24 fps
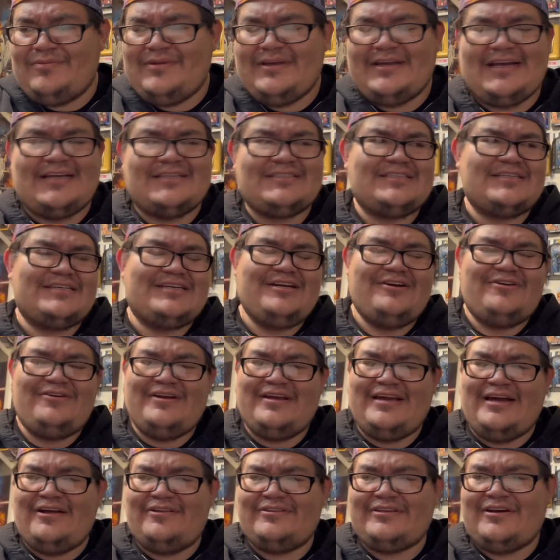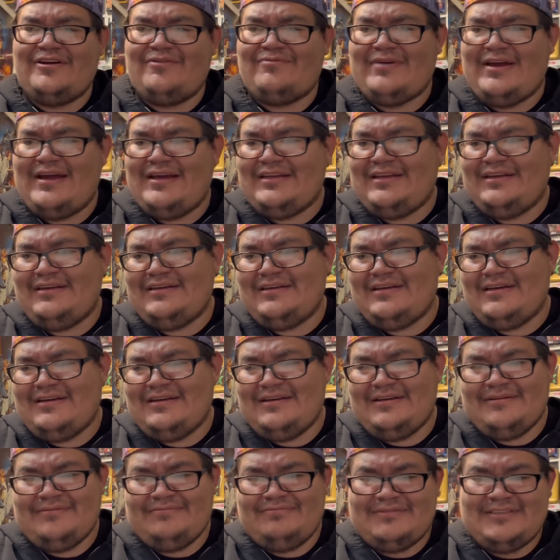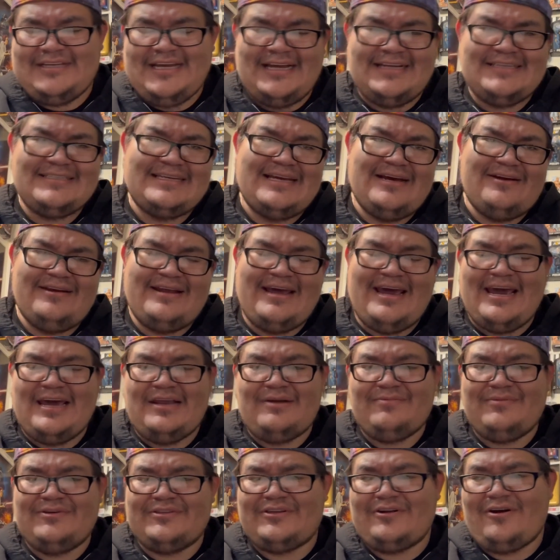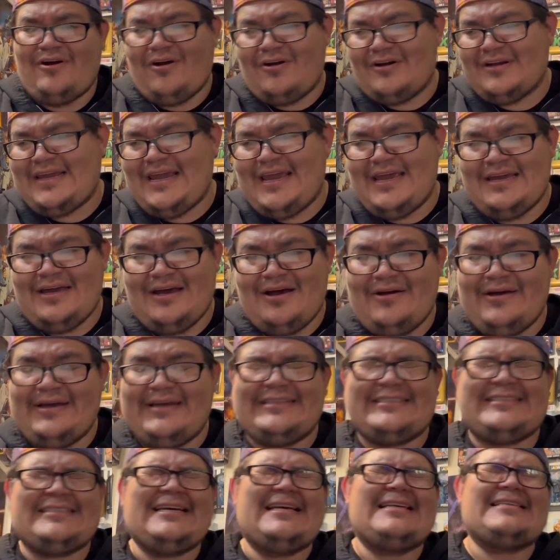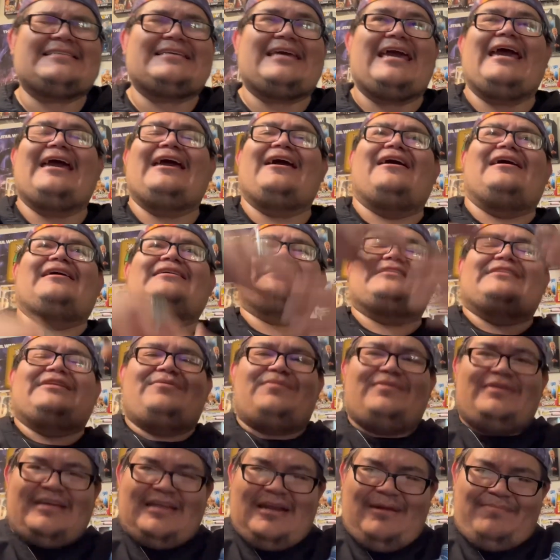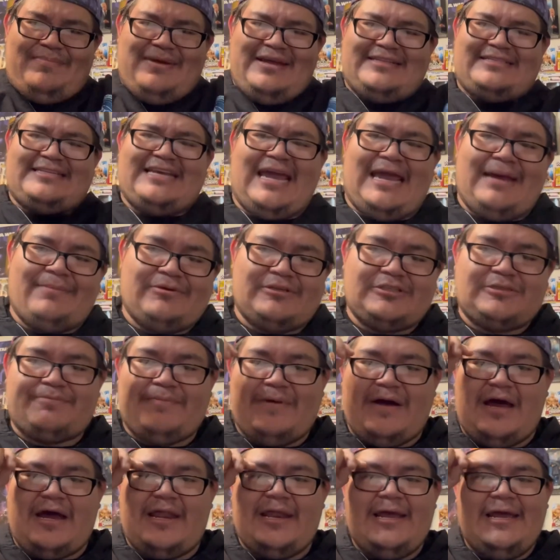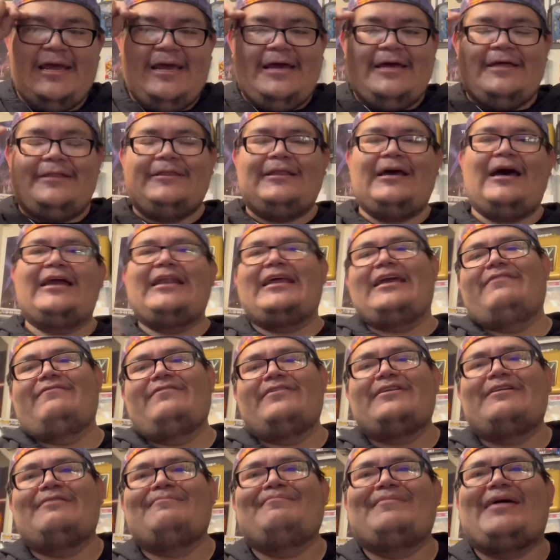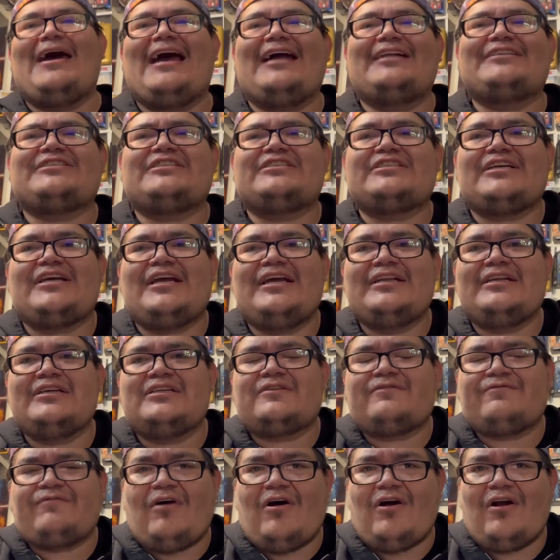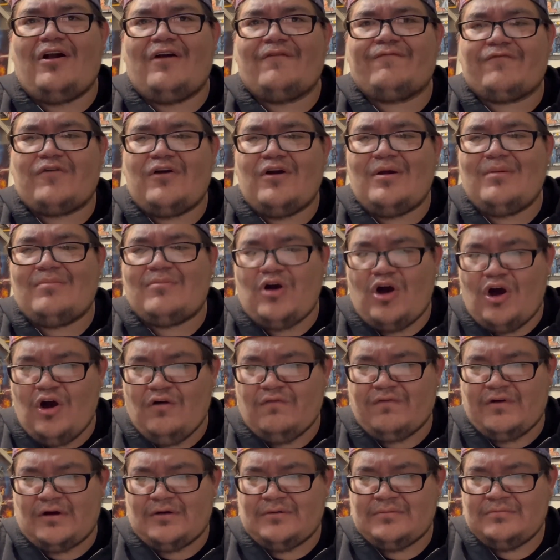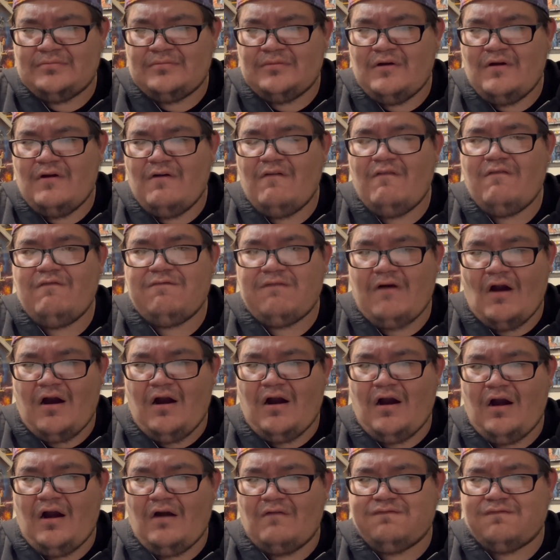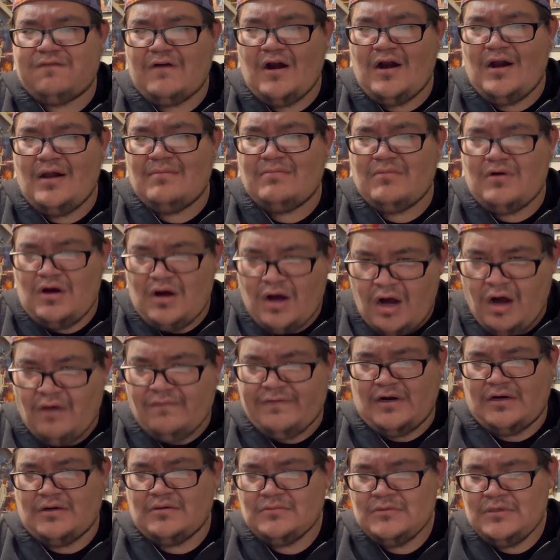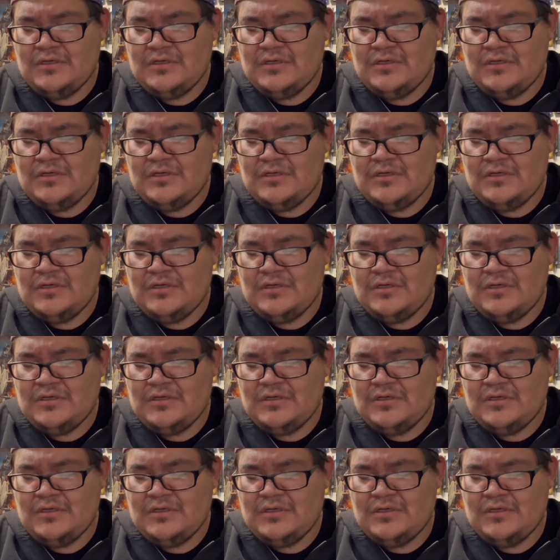They got security out there. Randy takes out Adam with the RKO. It's just chaos, and then we get a big table spot. Not even a match, and it's far from over. Far from over.